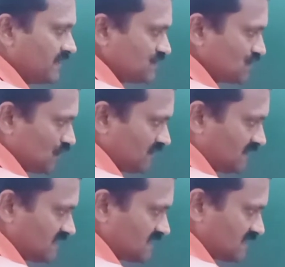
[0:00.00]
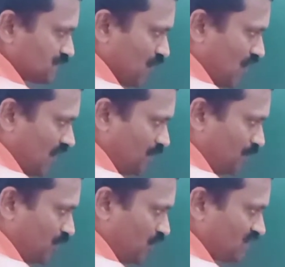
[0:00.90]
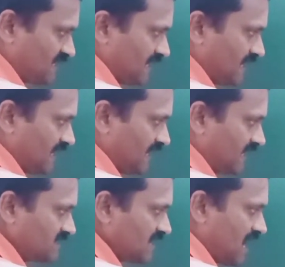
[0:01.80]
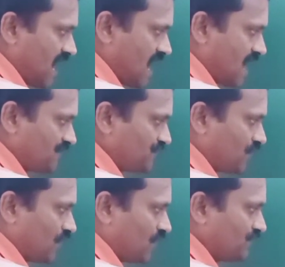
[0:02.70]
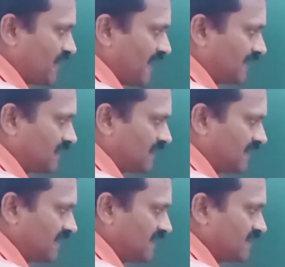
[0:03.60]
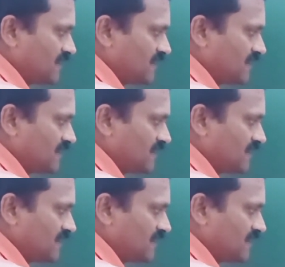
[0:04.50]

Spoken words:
so this small portion is half of angle A.